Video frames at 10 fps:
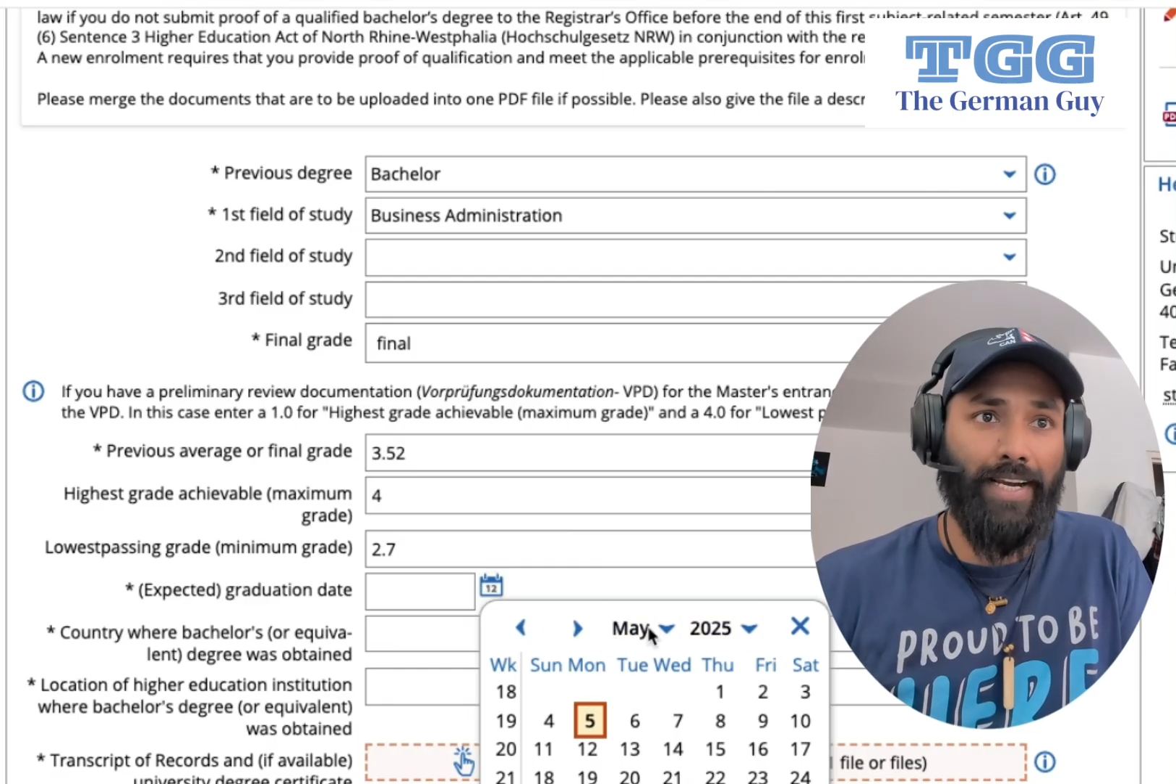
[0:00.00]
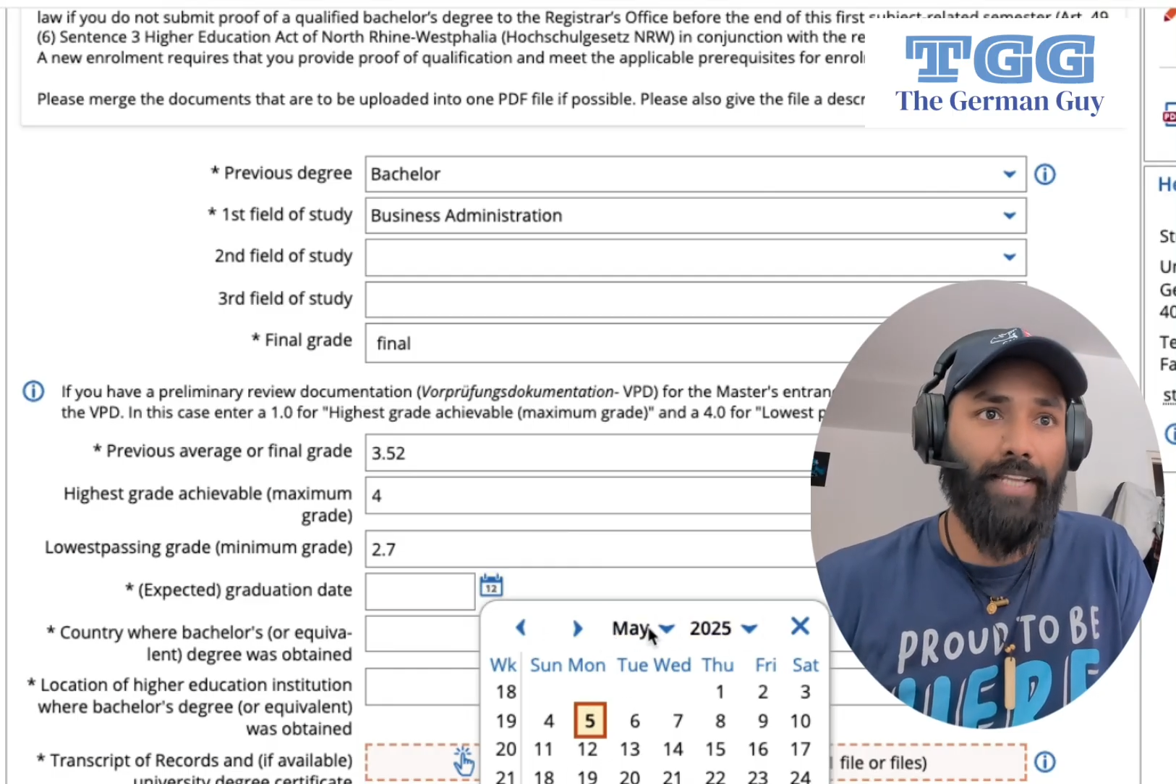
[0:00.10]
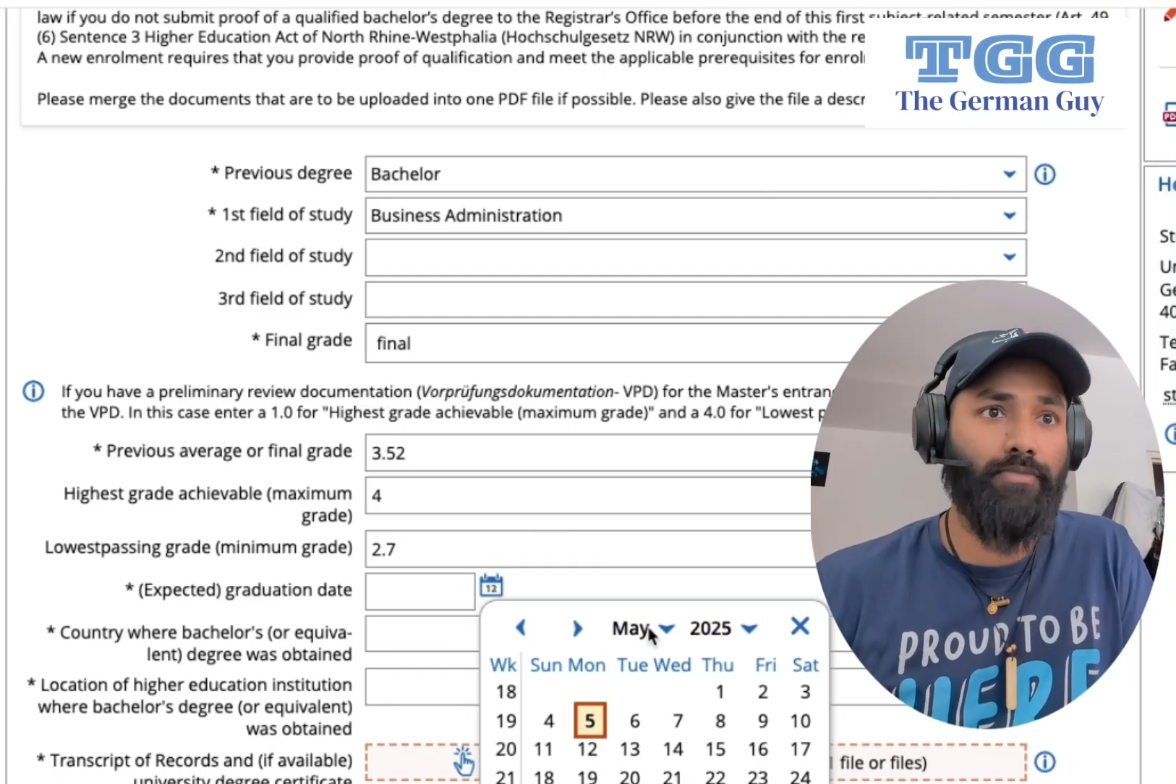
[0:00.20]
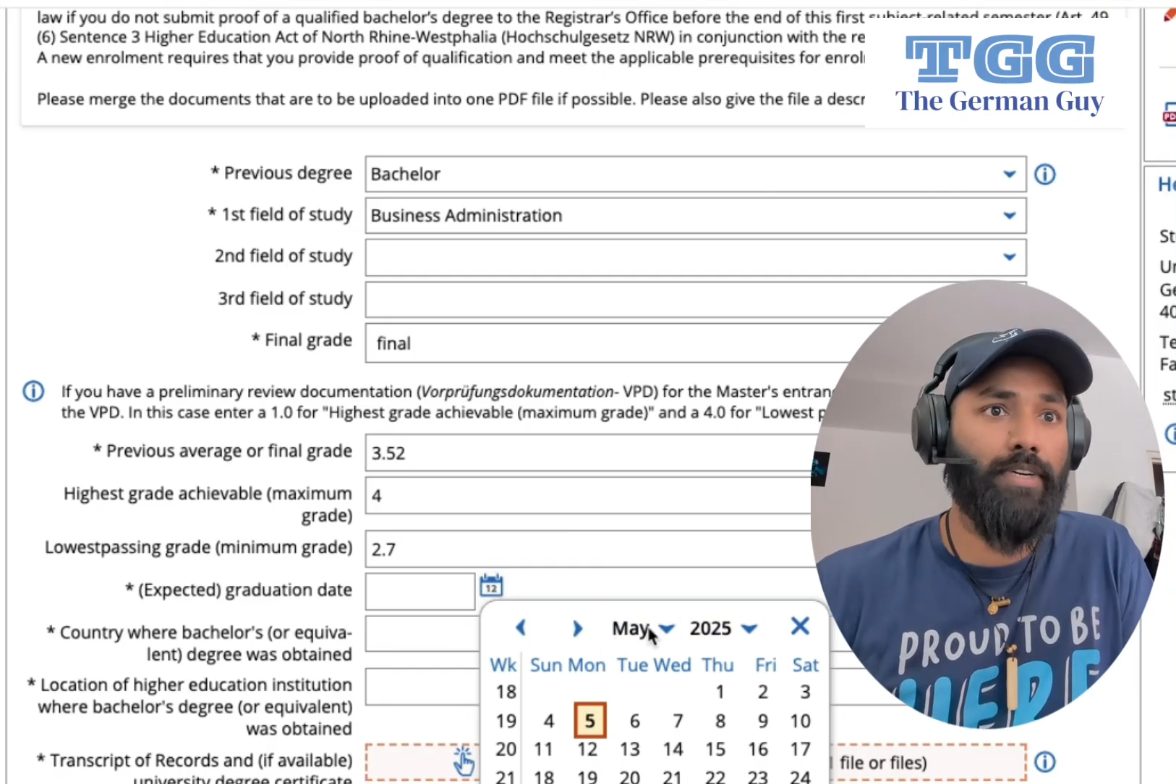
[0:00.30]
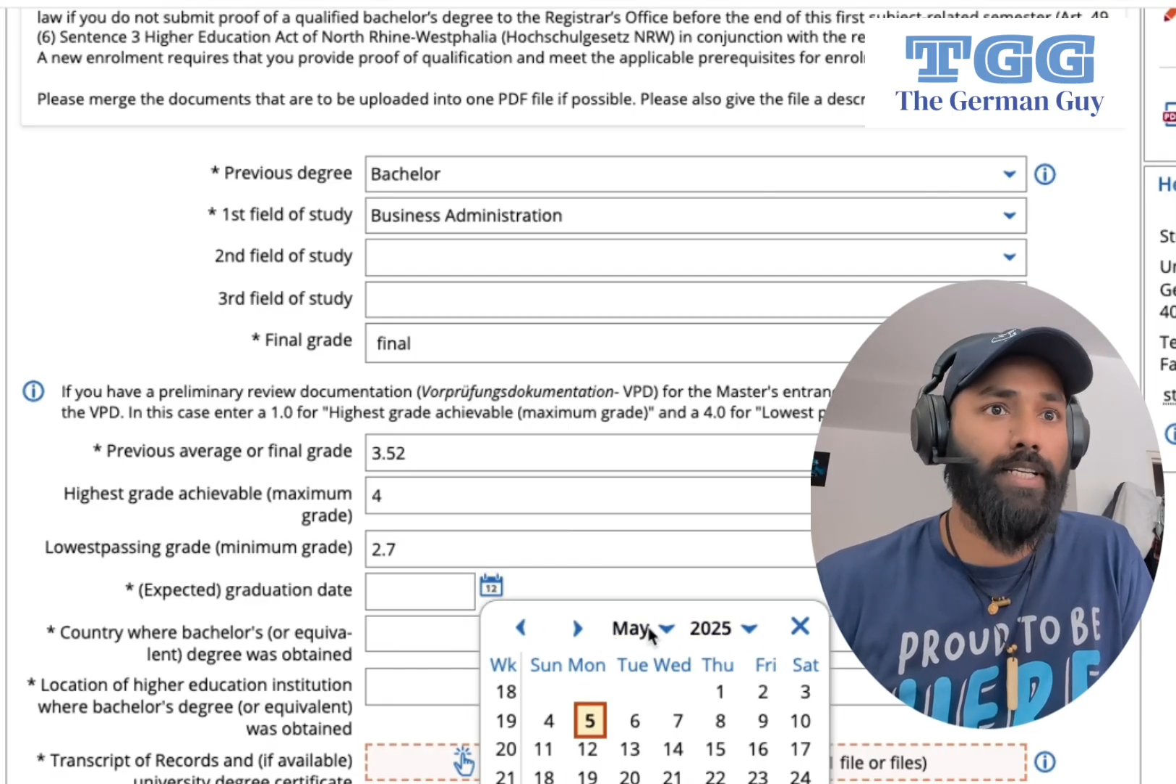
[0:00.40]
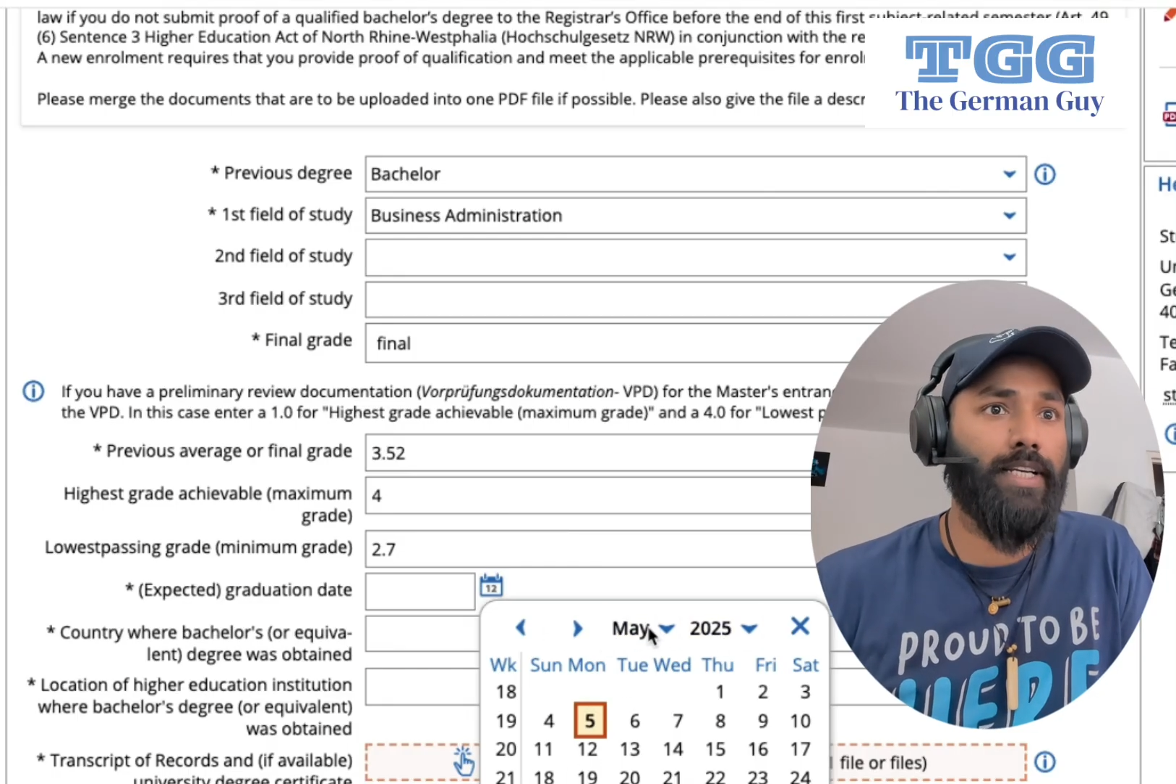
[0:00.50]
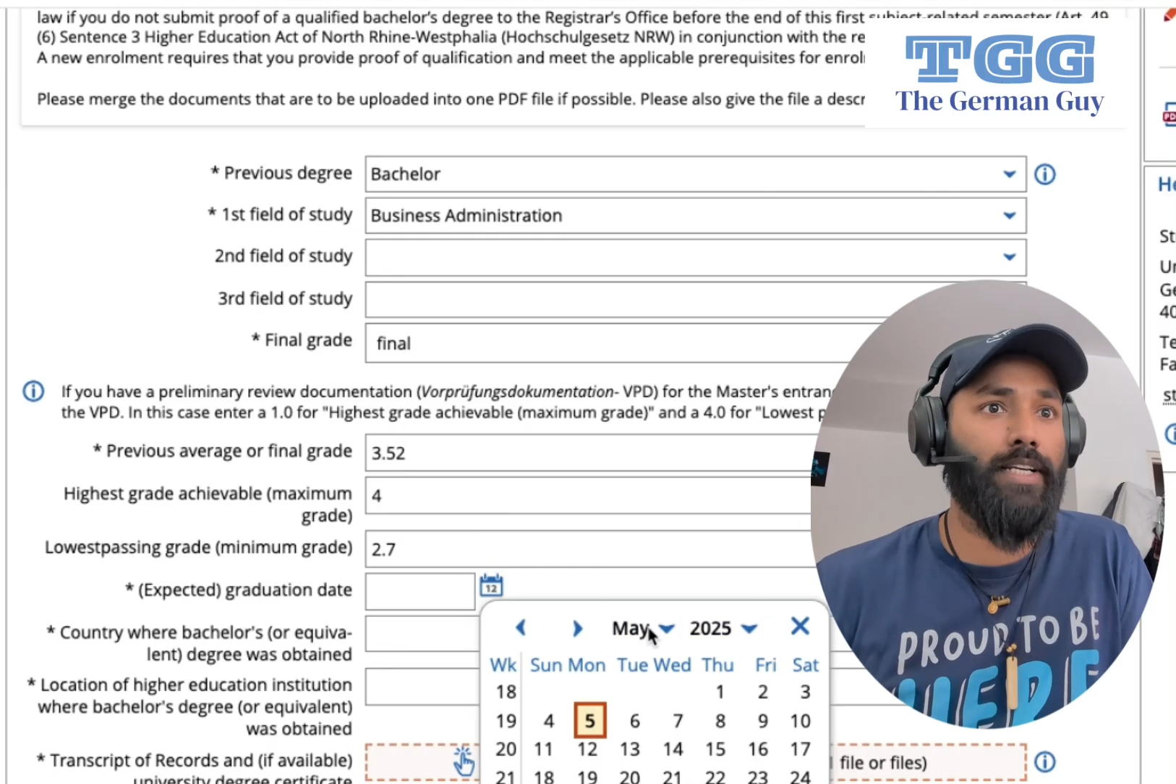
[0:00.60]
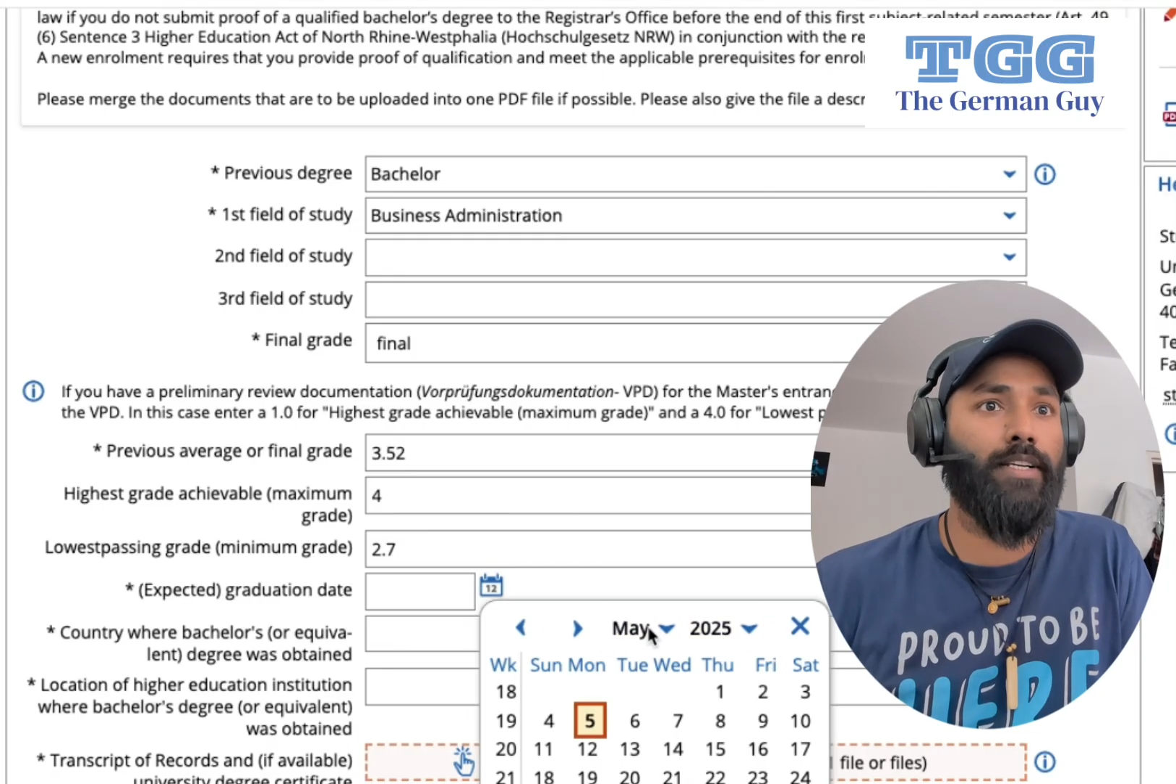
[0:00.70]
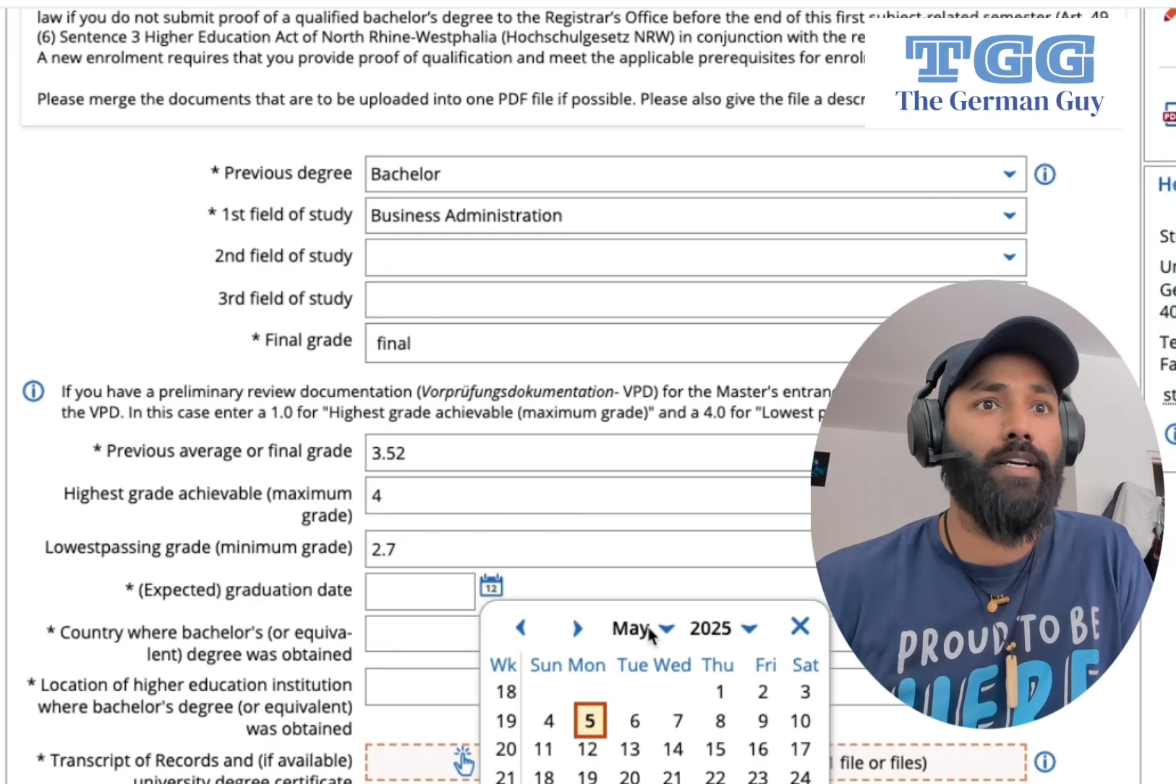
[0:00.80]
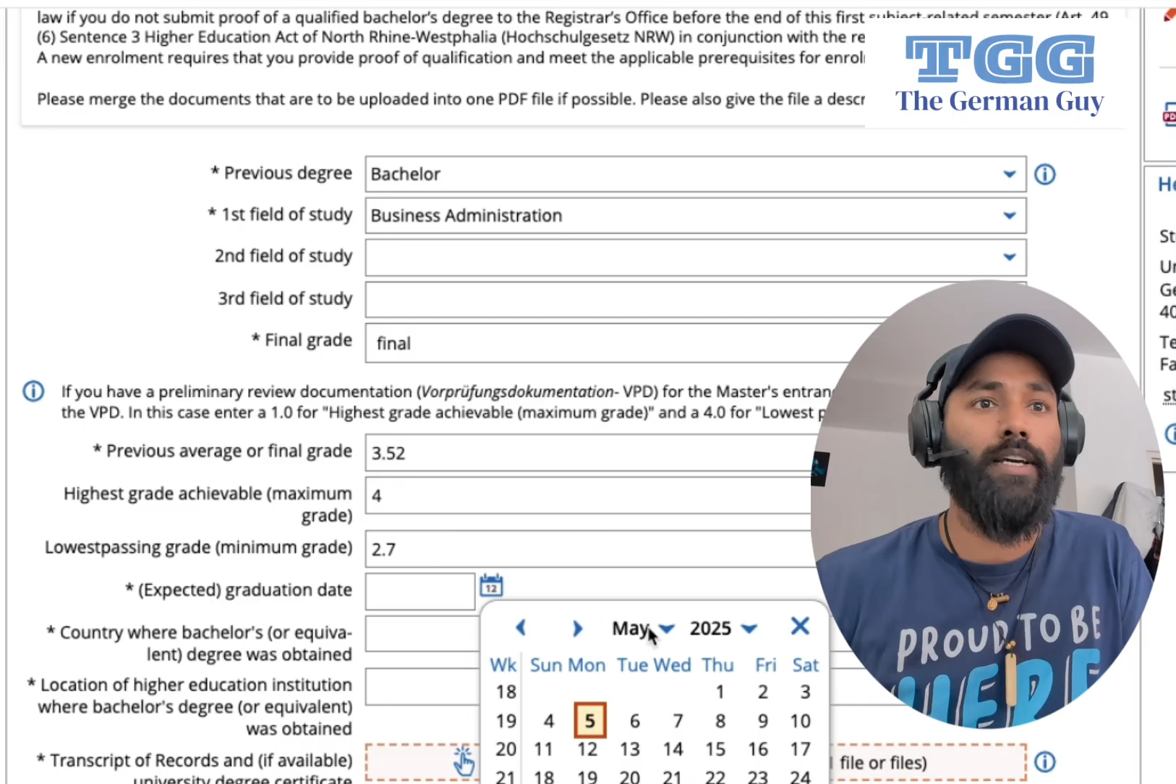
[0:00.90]

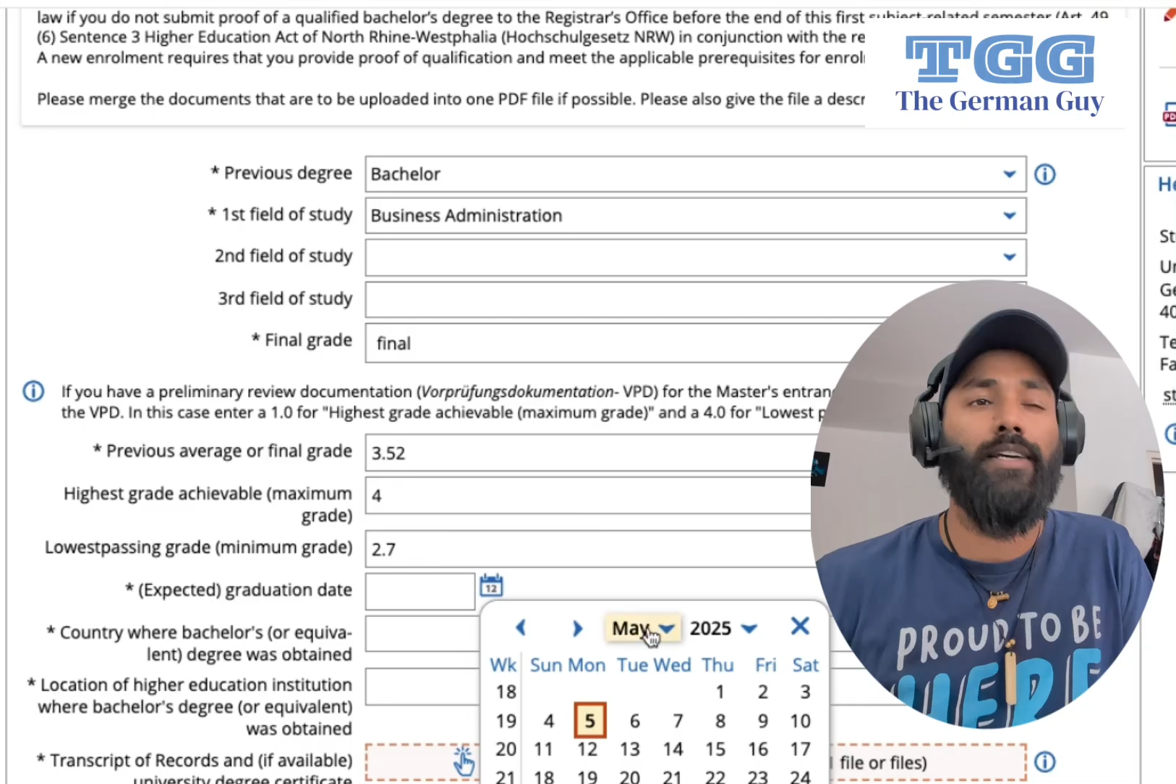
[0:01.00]
graduated,